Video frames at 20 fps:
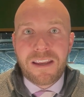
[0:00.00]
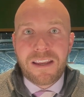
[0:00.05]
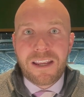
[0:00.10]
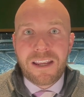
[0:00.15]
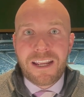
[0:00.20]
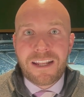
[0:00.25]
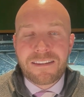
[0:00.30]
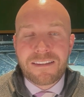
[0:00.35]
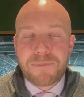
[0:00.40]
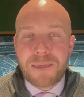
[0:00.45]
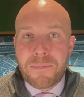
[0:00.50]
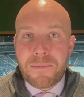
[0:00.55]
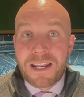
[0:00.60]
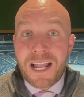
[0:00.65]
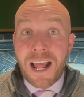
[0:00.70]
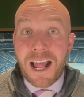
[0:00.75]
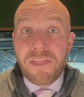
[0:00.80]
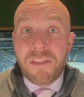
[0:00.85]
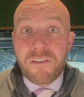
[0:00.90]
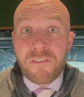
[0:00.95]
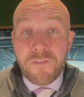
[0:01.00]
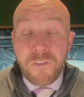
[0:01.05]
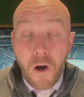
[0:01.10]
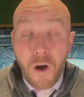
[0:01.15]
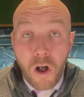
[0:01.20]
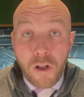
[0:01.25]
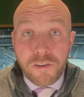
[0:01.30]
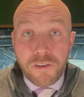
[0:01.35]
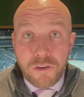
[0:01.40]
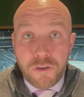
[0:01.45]
It's maybe not in the
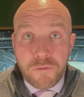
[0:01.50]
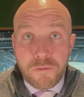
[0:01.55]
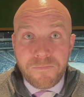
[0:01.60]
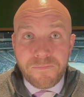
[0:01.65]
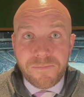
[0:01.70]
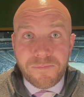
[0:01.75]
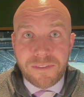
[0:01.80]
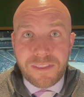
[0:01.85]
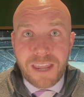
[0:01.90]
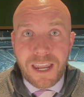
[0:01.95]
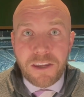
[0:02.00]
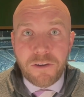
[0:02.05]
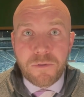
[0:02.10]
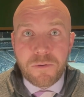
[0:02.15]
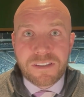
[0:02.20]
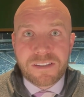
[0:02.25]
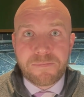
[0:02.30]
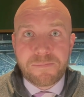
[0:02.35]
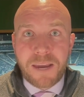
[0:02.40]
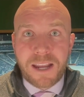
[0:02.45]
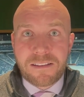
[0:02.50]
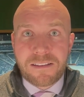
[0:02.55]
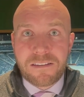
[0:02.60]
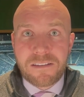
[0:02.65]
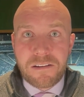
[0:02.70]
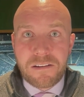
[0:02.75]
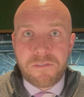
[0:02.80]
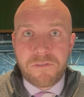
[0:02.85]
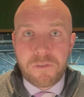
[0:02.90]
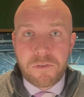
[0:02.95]
volume that you
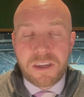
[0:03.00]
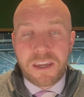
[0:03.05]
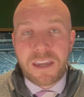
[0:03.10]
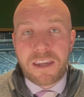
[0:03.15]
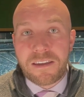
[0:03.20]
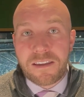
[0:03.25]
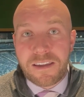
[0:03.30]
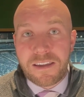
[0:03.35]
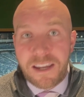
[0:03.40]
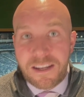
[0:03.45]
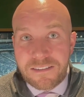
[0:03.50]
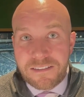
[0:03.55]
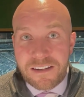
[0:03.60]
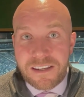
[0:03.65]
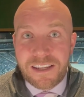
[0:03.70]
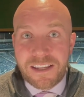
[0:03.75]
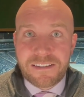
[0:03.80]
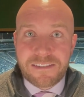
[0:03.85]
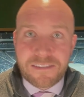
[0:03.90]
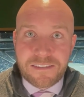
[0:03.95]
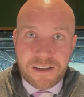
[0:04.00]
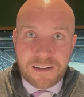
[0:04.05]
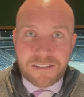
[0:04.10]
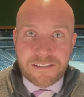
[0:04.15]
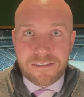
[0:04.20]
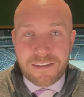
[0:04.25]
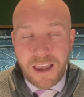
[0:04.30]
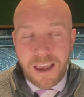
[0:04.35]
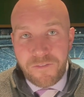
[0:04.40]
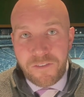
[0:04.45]
expected of, okay, Kincaid's going to get 6,
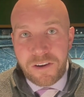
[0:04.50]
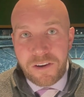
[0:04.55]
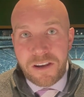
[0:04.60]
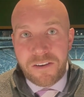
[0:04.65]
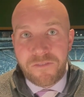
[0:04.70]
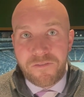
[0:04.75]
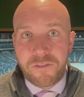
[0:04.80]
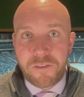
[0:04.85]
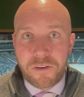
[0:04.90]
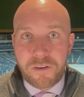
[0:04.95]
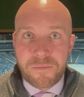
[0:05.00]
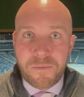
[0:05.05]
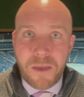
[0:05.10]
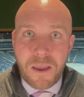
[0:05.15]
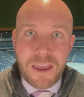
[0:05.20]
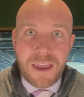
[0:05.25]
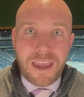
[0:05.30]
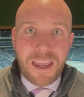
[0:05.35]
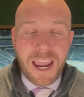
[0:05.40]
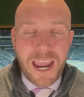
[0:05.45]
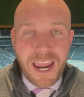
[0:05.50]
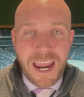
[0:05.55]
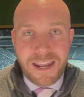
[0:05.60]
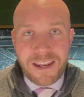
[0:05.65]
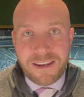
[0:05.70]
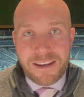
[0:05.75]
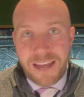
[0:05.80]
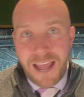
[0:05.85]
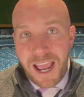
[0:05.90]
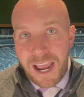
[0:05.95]
7 and for
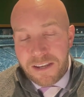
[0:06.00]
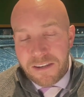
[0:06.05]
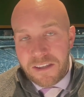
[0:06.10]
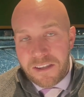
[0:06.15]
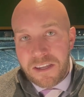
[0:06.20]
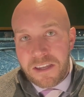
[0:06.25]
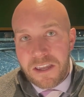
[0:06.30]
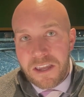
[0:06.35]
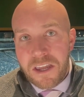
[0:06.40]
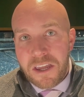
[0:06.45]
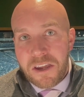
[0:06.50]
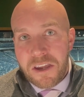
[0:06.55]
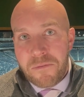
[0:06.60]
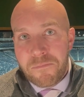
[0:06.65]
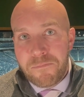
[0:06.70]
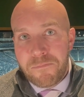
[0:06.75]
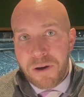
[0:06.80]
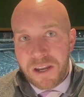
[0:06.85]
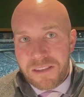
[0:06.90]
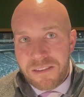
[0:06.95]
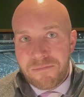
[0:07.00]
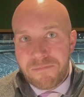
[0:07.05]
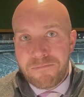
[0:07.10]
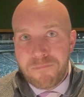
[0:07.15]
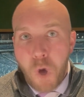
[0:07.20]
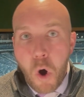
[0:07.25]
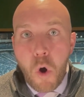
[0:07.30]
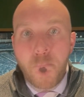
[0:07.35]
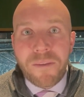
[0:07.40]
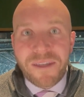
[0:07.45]
80, 90, but
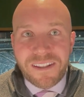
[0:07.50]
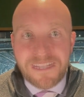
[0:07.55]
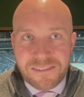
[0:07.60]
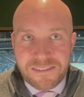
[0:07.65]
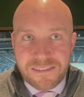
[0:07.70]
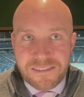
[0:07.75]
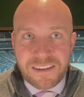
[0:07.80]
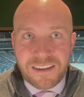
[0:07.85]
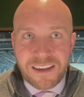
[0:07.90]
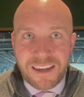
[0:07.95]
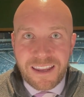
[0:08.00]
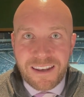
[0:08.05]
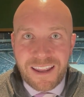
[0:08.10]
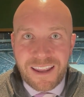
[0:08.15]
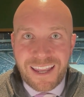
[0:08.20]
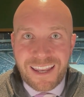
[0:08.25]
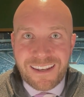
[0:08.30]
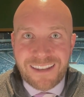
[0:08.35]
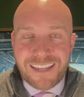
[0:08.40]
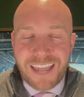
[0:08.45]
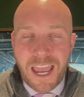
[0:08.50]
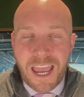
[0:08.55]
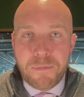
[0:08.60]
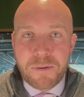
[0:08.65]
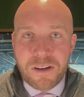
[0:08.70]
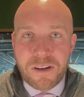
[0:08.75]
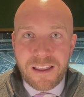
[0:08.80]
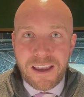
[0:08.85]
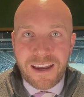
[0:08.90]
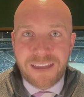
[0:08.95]
moments and
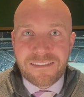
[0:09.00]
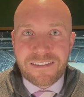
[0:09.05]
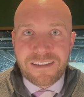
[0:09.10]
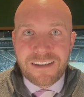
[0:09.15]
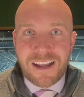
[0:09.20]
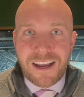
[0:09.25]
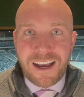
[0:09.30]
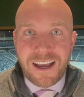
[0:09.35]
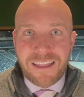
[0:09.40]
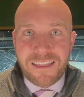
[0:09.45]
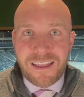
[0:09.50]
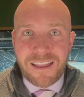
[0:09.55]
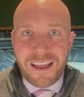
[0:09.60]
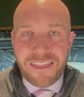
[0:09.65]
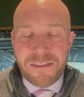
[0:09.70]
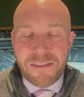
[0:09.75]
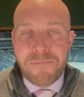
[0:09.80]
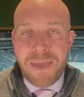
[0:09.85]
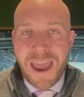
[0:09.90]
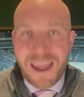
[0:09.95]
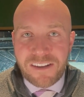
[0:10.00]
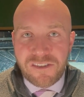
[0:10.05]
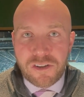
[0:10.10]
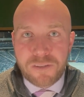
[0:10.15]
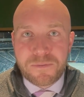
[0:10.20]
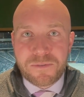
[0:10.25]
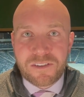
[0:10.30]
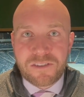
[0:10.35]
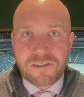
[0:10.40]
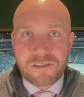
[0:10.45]
capitalizing on the
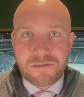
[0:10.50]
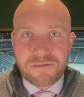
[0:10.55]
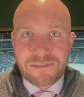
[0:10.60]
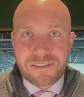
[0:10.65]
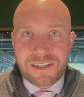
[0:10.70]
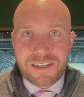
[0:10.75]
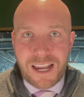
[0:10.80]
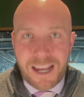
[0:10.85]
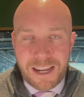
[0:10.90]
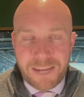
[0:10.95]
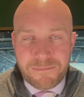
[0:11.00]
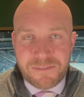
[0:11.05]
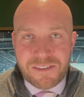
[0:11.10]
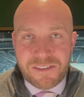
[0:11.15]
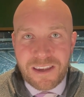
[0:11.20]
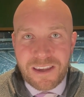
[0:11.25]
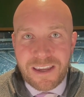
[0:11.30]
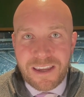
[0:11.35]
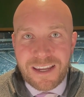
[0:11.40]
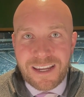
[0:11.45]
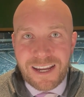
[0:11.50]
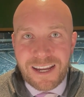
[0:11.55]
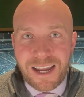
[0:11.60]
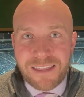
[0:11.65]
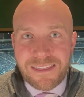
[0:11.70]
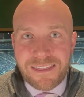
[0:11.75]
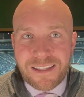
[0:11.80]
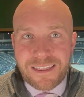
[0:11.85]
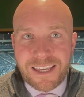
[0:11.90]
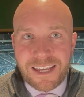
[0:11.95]
matchups at certain times. I
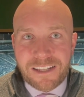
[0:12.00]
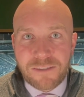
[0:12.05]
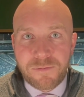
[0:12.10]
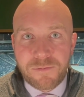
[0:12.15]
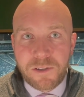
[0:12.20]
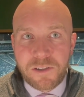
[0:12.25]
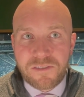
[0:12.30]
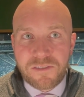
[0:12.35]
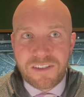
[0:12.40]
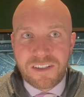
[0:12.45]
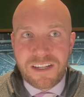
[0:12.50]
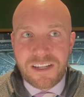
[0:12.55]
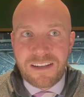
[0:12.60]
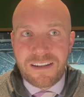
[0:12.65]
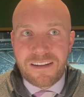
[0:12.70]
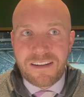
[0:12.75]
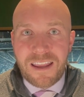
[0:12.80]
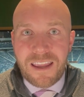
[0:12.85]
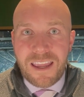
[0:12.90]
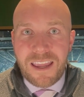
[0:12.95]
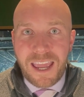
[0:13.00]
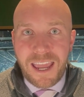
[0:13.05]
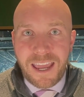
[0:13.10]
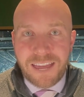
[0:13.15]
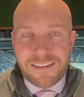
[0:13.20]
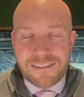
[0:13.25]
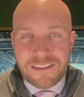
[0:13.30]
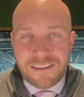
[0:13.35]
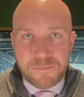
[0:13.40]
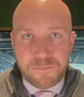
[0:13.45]
think that's where you're seeing
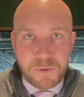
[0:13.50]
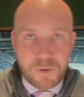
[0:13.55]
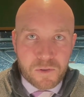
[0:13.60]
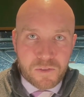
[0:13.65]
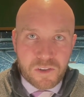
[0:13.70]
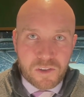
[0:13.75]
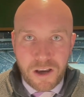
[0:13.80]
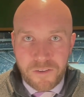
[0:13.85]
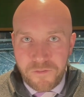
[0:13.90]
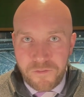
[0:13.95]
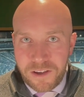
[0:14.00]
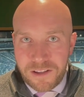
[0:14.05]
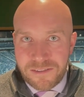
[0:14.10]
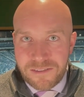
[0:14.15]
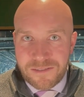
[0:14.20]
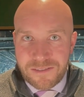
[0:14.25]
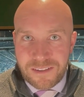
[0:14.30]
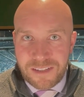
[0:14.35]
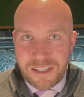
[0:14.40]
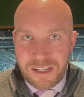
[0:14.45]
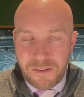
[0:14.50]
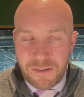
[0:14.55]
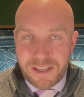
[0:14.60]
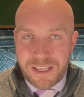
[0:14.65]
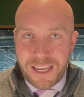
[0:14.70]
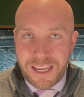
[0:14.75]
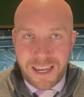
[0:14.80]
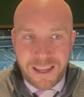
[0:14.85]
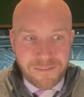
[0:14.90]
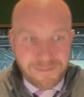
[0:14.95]
as this Bills offense,
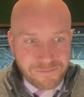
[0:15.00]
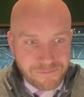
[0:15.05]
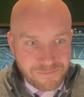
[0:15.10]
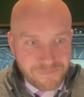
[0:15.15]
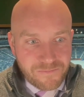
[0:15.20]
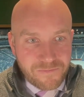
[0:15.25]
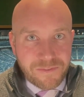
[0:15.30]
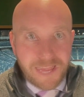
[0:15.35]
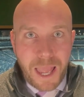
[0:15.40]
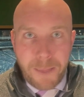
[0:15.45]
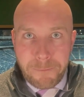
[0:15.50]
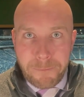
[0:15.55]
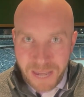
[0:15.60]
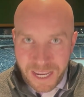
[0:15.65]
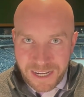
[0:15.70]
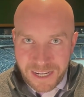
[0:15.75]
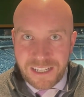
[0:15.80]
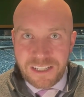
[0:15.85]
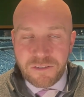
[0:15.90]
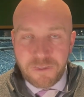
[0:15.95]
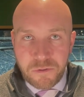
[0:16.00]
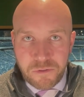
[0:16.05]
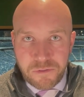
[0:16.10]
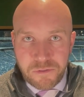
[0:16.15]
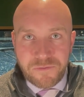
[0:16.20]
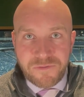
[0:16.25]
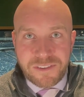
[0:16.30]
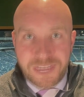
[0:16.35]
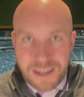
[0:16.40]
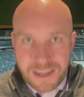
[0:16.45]
again, that pecking order
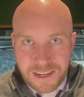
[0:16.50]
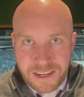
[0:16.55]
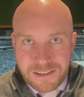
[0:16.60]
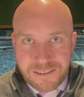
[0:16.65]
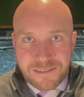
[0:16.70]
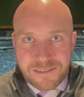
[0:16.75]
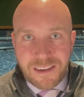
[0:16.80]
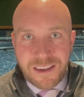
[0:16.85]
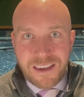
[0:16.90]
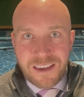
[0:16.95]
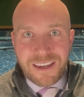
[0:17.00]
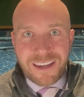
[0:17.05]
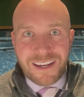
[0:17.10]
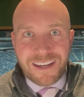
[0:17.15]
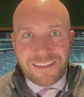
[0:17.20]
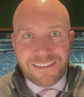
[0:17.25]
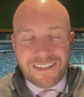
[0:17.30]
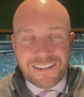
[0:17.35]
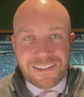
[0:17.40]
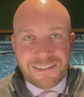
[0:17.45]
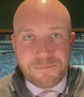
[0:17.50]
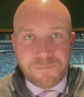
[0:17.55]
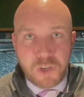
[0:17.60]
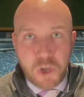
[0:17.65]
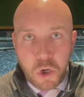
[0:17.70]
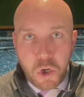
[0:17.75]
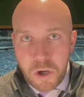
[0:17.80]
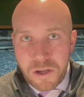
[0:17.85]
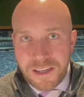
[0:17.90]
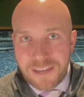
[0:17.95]
of Diggs, is it
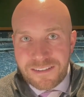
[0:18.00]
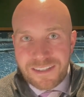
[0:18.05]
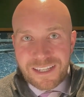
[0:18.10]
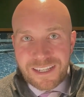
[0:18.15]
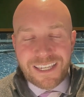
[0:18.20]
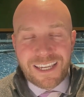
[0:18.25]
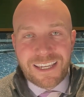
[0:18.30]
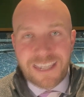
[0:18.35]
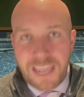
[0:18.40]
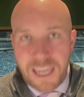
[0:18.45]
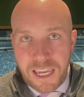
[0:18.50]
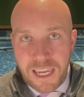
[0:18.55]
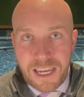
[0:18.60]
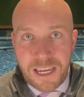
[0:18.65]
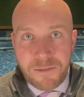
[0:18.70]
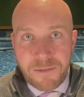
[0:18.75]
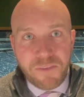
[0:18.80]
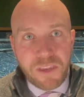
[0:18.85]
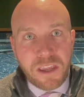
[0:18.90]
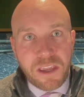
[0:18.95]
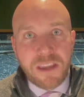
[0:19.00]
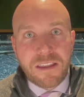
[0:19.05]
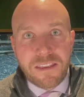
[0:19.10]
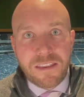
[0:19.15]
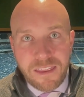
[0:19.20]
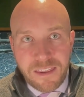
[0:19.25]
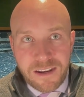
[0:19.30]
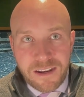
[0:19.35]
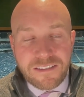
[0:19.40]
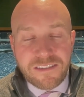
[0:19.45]
Cook, is it Kincaid,
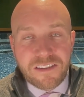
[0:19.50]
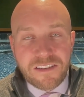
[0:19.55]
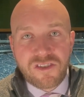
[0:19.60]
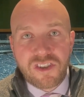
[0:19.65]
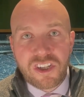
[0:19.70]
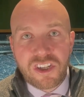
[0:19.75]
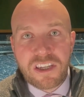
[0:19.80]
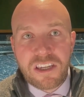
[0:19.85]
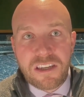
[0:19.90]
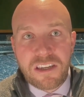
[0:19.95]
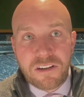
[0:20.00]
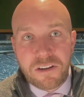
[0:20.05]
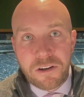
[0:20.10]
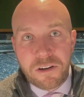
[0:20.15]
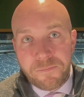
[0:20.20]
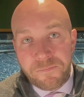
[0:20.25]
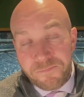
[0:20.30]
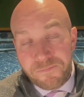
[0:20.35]
then is it Shakir?